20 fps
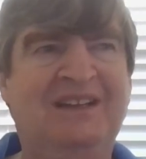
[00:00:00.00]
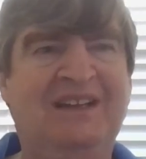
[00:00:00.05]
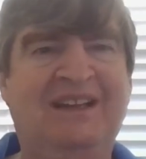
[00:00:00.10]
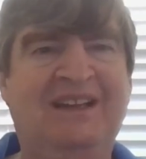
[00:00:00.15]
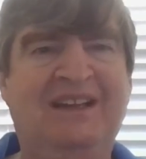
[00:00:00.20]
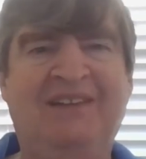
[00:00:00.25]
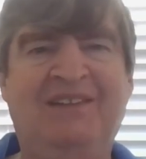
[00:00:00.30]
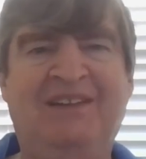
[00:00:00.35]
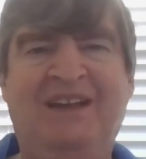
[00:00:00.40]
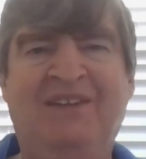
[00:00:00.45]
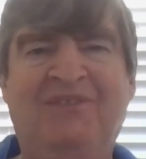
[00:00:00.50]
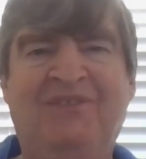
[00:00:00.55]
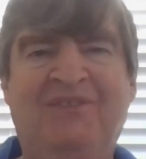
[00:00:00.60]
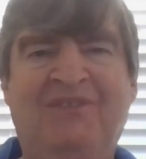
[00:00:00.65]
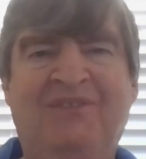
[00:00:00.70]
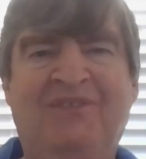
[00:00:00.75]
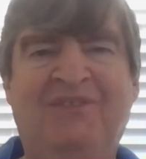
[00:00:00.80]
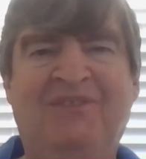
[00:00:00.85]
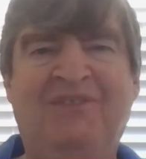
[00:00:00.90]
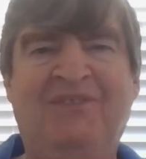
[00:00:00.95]
And I've
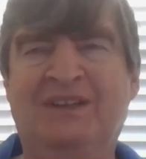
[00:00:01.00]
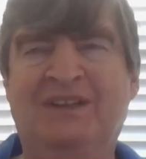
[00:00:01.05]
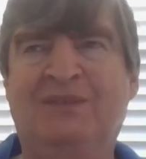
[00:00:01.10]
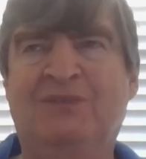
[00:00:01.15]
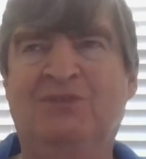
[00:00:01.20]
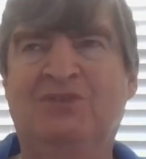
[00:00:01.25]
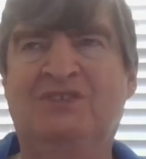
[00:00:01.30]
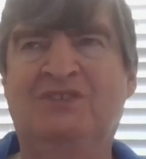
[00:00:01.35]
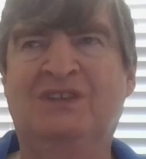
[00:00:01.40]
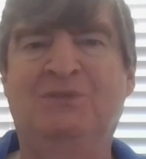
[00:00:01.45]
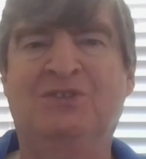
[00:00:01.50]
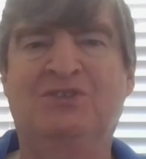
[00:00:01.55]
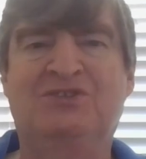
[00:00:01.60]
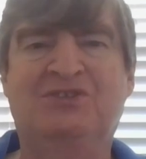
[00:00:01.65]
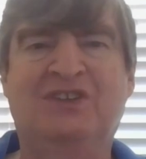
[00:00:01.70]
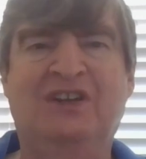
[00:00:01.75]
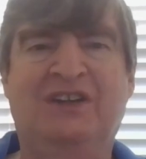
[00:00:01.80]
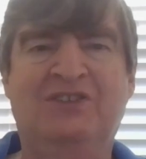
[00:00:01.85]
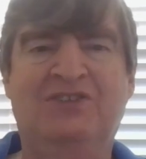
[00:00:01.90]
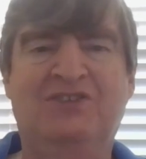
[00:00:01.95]
heard that there was some
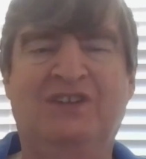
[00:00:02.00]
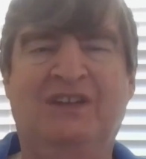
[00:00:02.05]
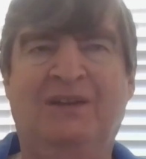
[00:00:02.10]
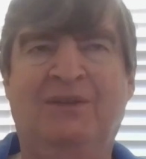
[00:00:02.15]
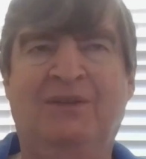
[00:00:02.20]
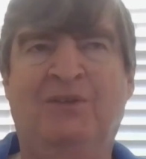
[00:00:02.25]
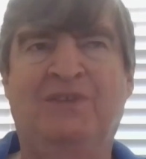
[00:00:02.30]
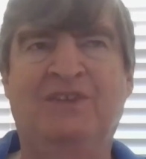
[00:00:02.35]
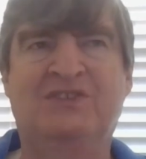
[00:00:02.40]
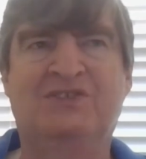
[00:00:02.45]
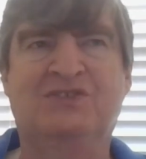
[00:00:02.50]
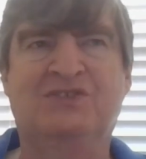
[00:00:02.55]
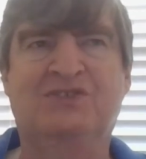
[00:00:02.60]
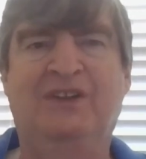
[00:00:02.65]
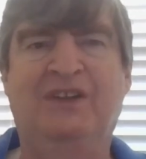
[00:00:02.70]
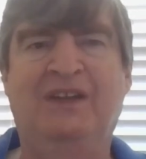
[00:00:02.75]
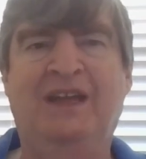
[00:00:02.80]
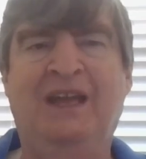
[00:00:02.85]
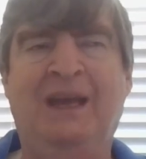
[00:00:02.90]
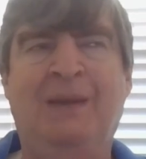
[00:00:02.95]
discussion, I don't know if this is
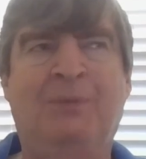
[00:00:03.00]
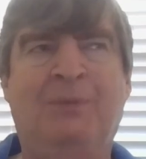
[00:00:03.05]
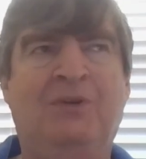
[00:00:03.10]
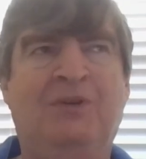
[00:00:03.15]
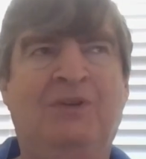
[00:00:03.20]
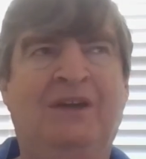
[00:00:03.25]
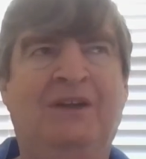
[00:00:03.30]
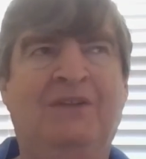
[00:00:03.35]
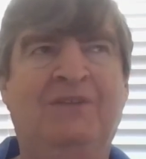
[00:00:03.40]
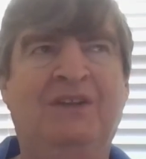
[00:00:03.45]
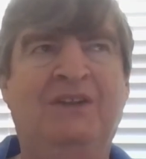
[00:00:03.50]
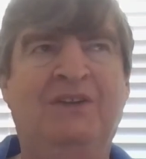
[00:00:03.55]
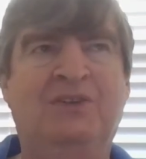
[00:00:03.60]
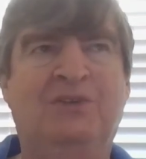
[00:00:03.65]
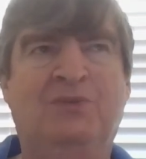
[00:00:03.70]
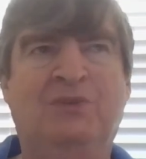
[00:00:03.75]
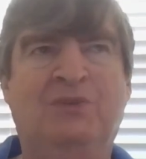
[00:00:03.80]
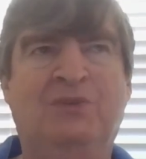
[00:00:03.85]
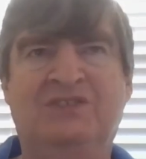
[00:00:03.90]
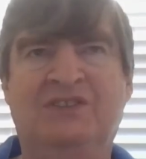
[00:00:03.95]
going to happen or not, of
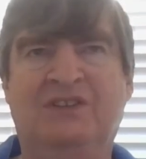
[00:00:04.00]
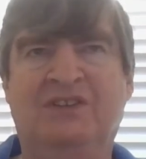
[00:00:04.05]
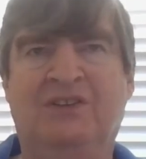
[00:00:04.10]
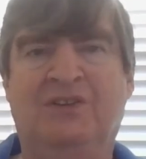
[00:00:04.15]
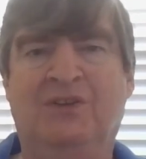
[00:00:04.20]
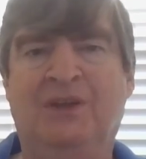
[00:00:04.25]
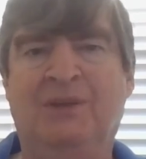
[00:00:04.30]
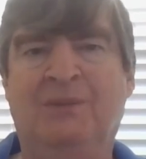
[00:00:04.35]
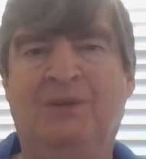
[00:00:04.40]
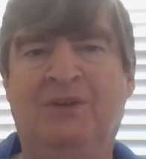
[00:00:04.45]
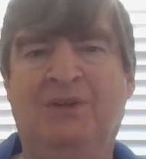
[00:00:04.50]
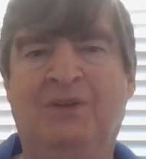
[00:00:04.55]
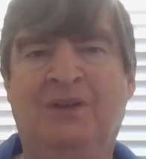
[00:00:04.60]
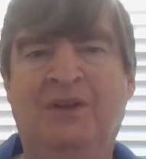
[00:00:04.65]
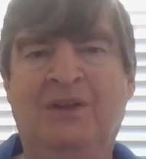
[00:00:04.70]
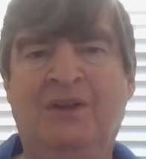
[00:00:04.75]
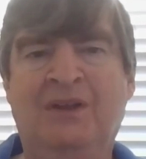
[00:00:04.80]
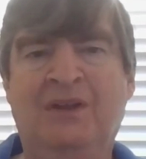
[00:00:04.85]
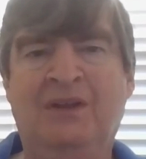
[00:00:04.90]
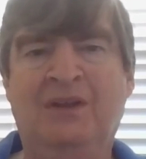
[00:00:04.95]
increasing the limit
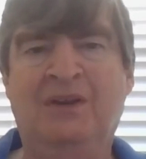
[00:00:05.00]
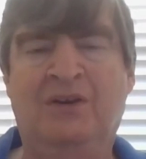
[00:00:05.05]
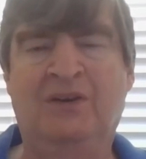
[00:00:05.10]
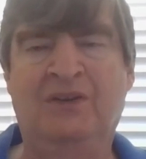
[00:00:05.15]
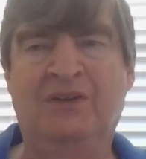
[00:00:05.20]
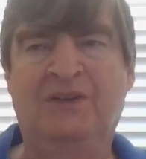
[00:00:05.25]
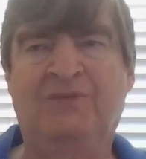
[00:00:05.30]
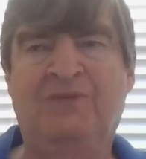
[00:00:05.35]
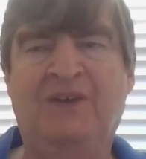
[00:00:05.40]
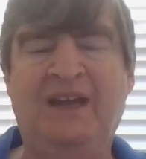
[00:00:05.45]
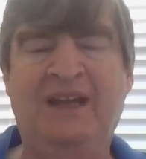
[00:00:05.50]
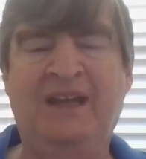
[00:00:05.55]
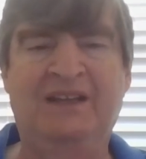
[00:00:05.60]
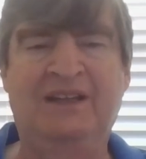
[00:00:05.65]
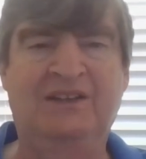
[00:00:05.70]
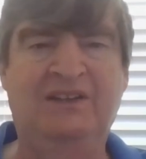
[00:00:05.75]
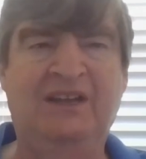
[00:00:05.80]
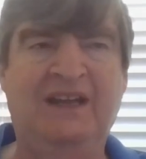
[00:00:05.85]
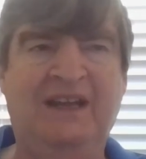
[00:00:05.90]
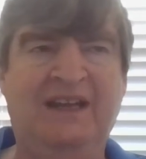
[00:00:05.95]
on the
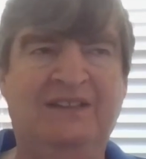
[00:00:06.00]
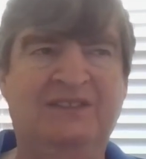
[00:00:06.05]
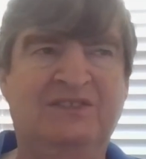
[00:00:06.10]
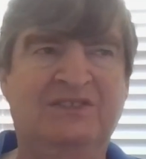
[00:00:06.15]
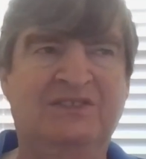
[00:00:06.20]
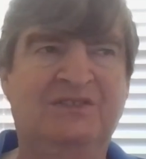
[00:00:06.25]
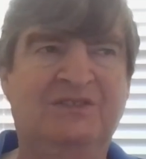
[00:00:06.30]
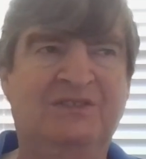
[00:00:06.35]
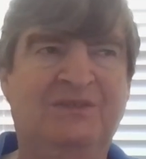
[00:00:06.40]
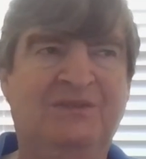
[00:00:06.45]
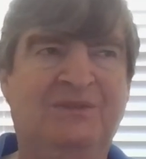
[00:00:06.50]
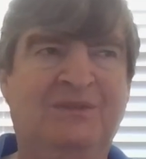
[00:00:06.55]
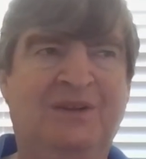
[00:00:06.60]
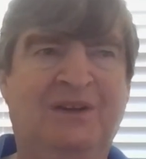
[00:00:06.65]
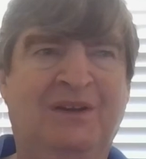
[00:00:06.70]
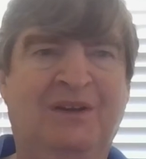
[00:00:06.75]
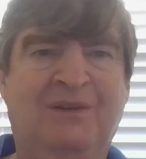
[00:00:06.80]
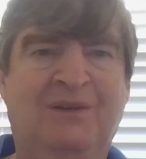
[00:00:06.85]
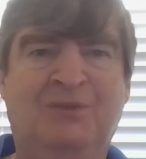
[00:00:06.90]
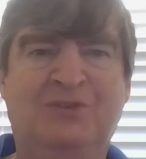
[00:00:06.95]
FICA taxes,
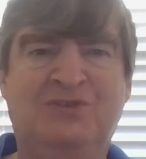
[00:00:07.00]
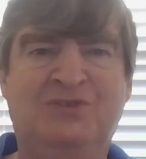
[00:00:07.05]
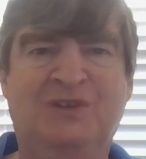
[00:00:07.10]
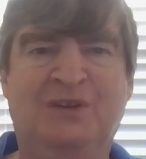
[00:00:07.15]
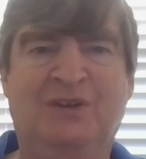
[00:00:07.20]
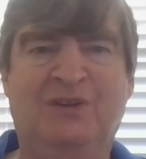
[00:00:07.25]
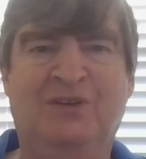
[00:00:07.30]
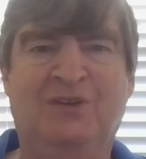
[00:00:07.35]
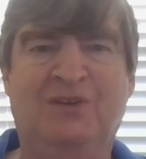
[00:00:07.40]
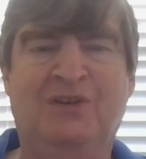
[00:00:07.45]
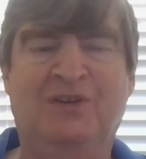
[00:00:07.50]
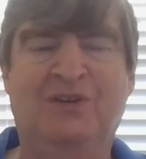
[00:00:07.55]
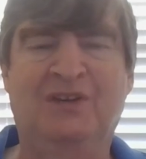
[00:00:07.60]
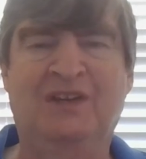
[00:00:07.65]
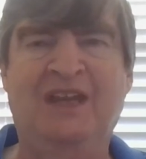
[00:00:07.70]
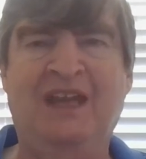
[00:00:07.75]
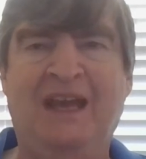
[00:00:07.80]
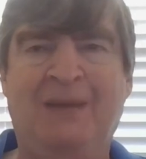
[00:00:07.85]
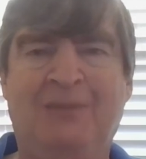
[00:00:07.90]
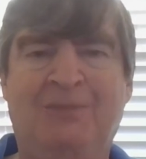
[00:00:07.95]
which are
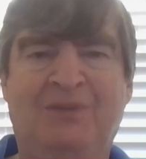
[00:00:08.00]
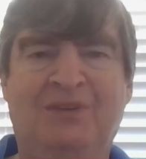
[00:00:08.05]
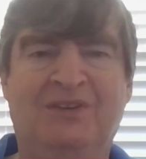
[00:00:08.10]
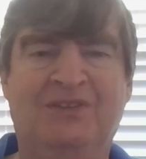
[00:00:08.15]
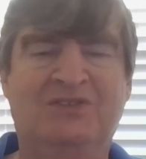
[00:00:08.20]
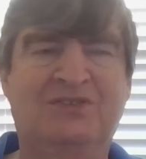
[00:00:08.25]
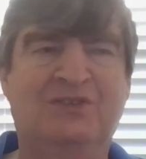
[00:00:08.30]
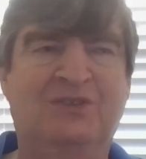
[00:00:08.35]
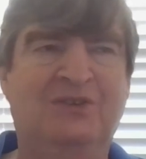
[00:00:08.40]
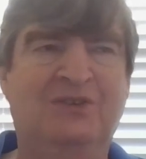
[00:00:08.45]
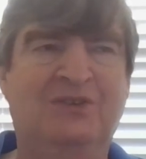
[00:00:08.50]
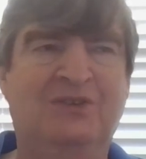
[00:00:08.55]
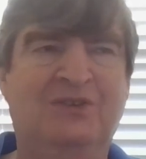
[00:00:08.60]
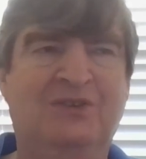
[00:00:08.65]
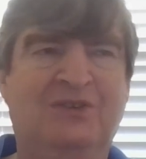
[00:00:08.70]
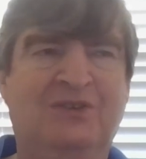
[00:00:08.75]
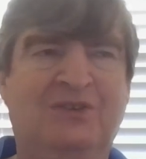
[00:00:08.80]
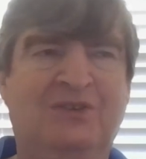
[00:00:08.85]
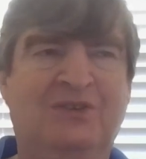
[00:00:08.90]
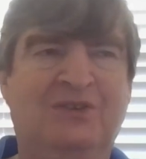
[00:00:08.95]
capped at a certain
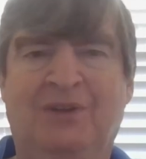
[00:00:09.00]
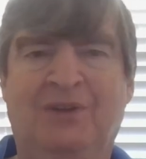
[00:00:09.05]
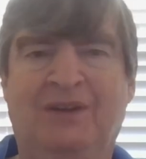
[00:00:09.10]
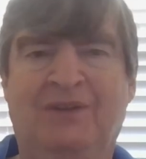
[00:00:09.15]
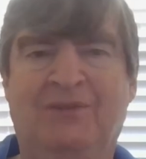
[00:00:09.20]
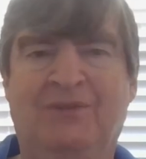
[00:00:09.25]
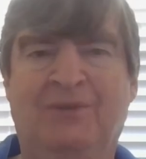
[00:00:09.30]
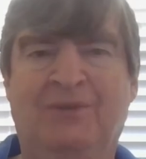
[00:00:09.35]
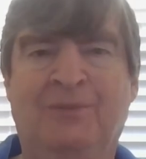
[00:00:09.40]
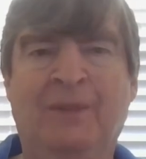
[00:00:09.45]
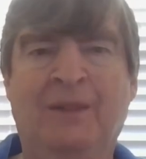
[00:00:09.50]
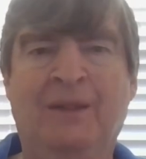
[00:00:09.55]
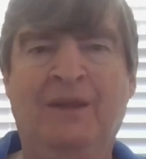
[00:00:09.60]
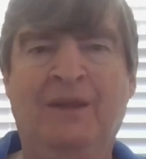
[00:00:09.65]
income level.